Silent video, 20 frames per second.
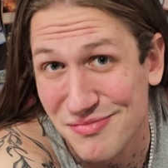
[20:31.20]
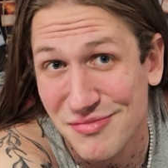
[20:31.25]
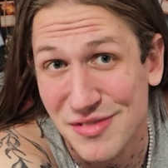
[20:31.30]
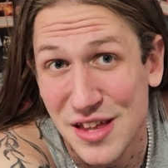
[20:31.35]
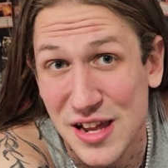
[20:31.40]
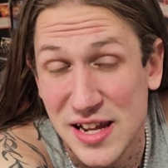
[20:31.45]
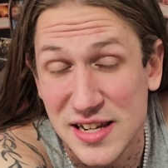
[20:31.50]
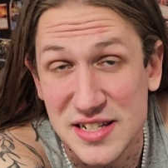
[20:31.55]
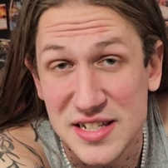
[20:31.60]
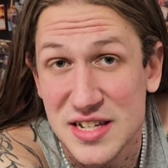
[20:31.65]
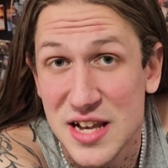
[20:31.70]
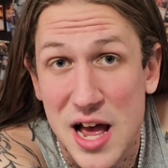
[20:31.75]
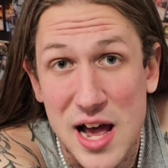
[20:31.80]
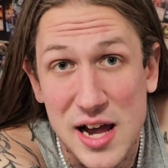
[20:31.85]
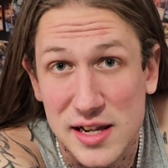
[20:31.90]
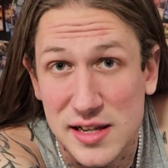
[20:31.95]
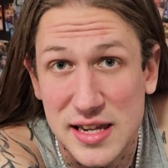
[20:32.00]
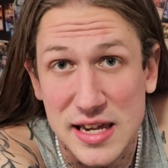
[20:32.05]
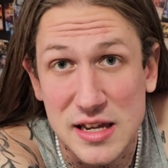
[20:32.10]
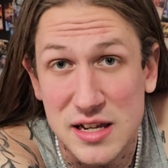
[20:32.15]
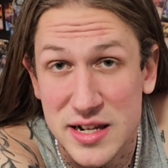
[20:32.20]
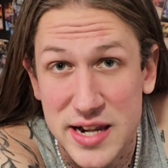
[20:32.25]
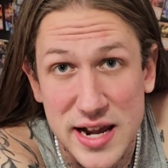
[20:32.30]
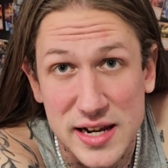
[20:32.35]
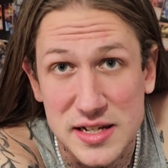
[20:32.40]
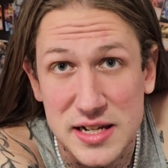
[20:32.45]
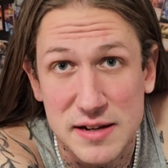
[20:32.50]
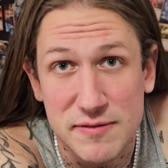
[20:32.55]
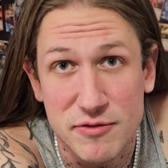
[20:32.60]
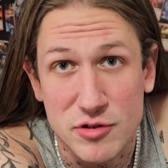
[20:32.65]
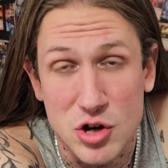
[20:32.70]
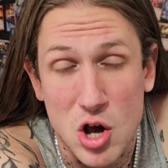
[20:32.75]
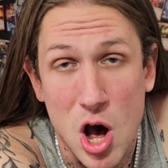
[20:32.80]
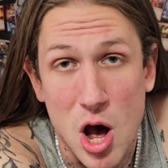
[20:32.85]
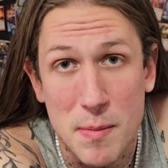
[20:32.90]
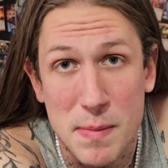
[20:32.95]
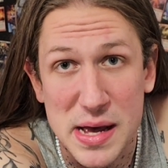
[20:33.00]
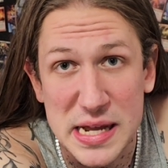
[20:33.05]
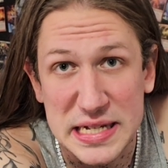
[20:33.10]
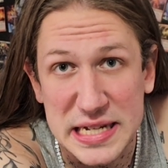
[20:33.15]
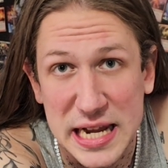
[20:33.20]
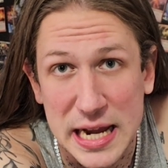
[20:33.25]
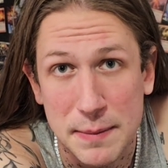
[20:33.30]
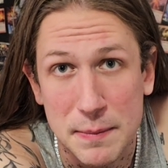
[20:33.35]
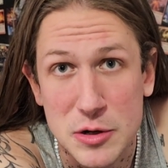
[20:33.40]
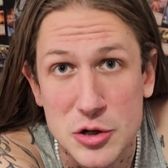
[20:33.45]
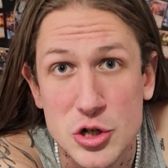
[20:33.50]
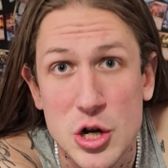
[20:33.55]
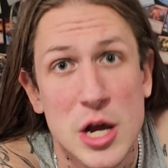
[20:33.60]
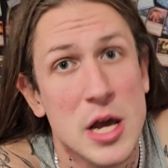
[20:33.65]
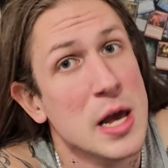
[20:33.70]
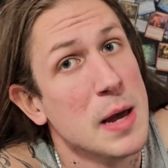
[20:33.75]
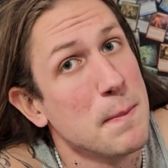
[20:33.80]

it's not connecting for combat damage,